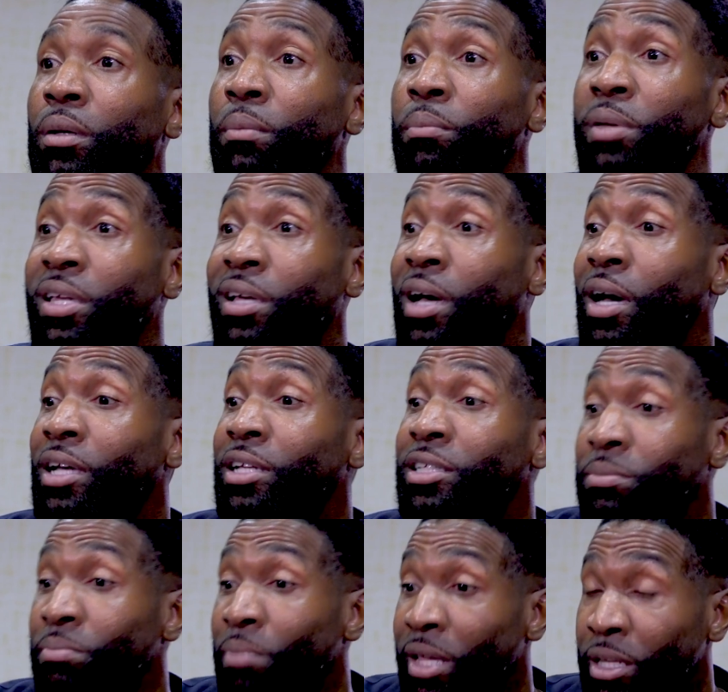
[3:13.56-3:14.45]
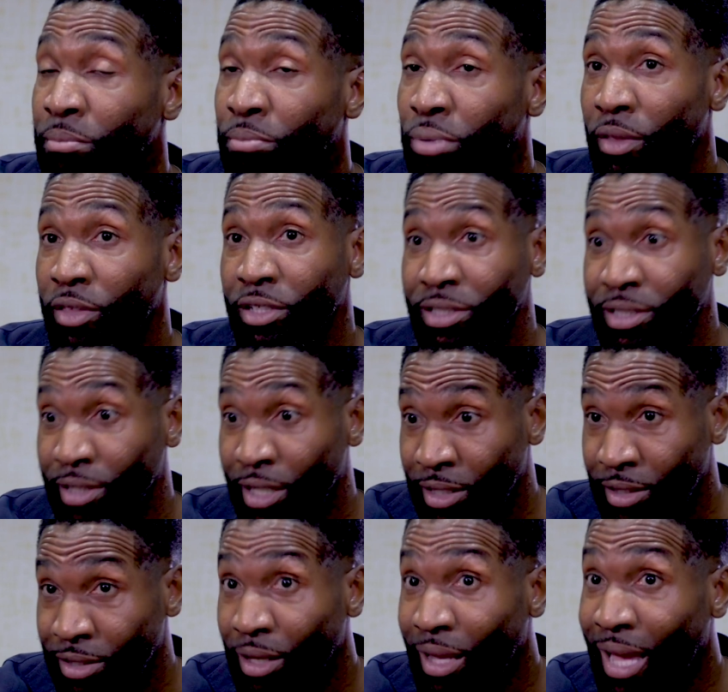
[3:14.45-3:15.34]
Because many brothers
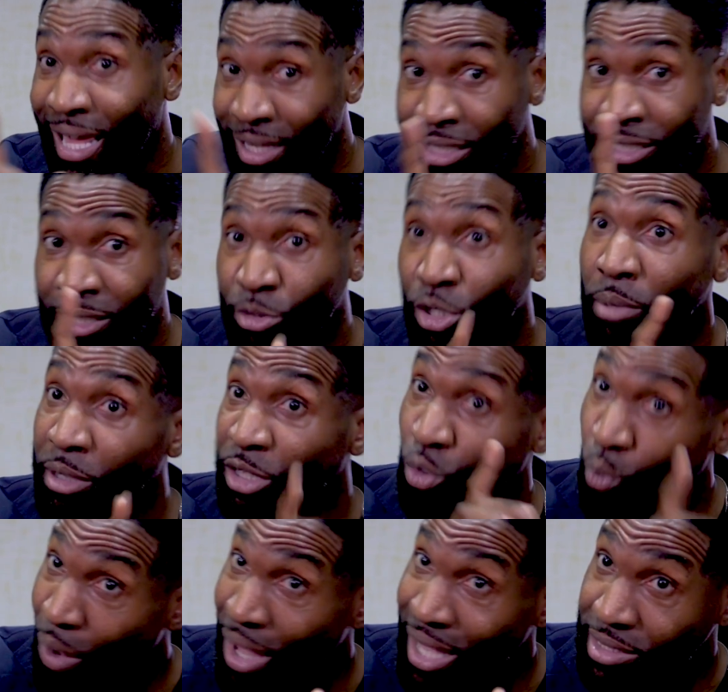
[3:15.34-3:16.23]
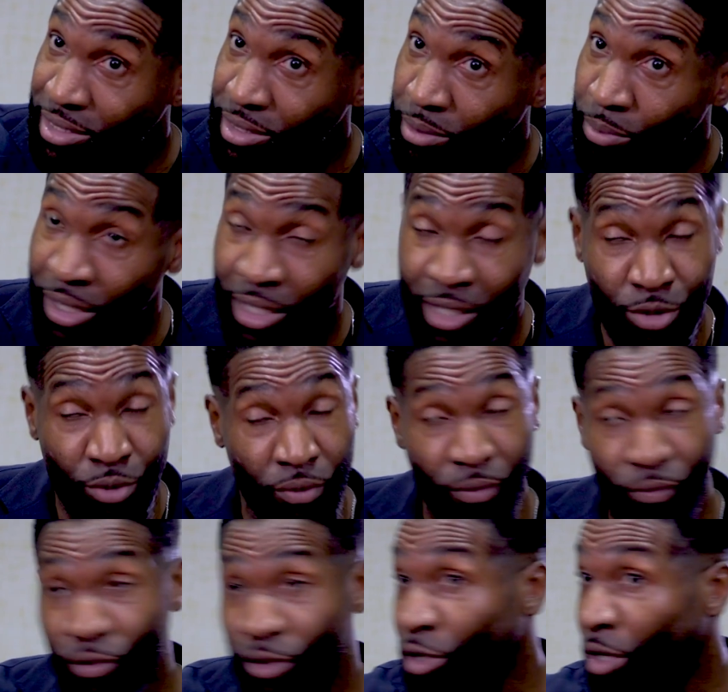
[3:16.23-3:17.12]
in, at least I'm talking about the West, because
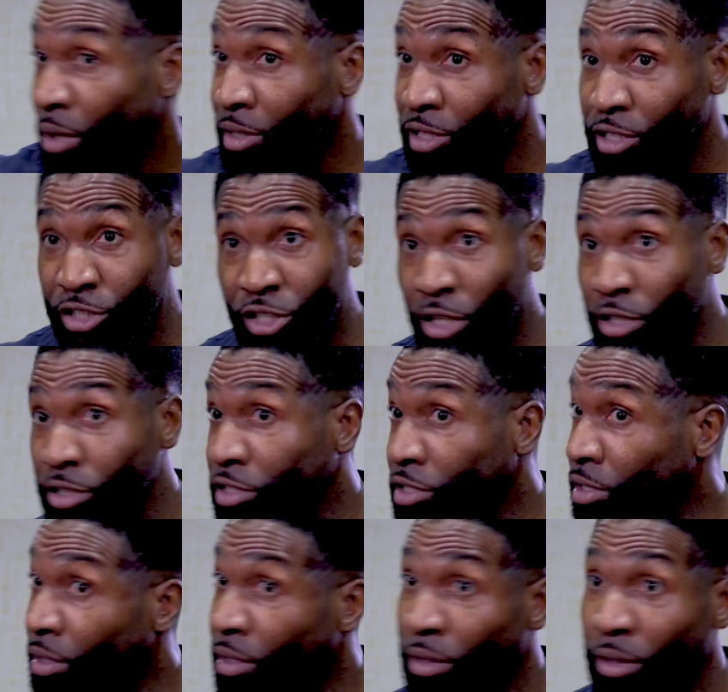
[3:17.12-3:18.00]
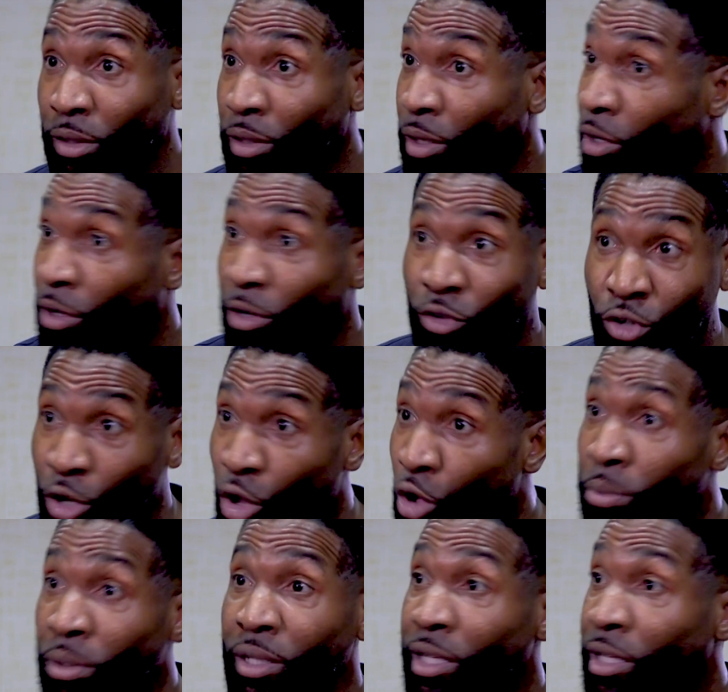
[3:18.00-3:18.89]
if you talk about the church,
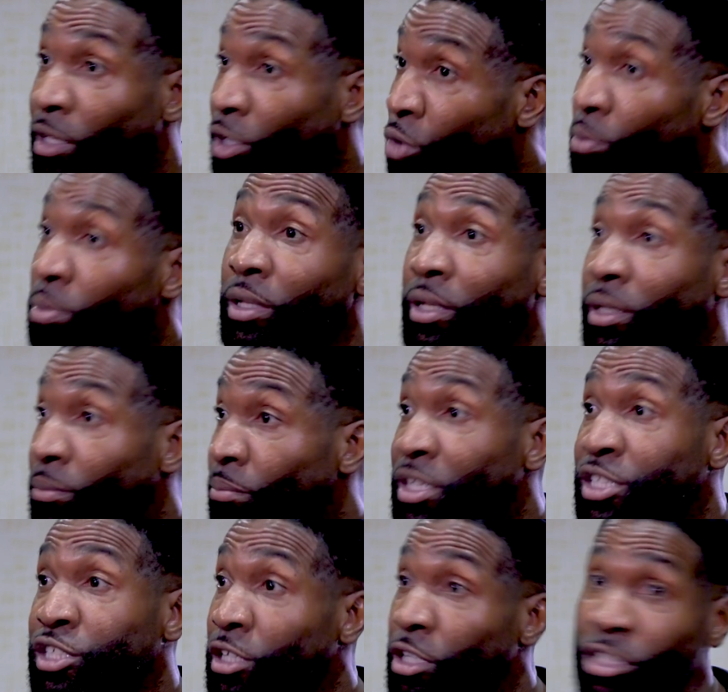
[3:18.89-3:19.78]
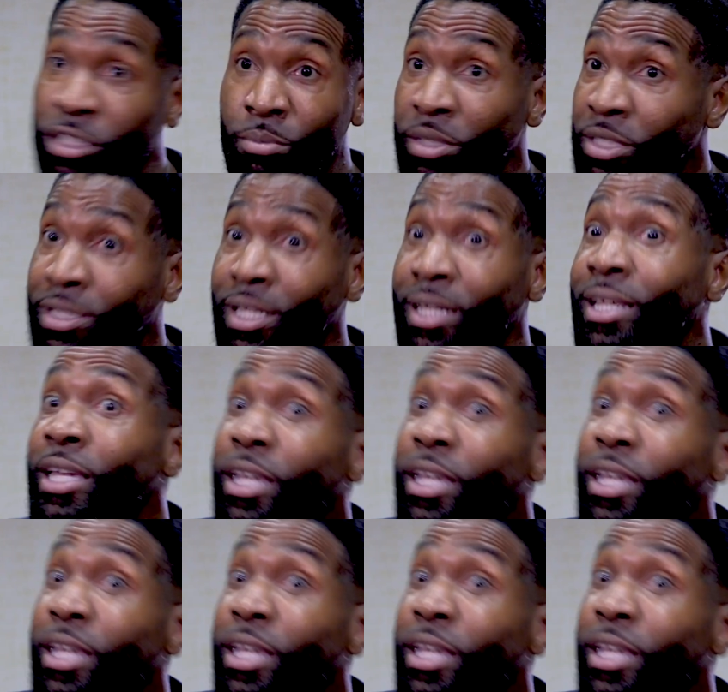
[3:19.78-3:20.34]
globally, missionaries are being sent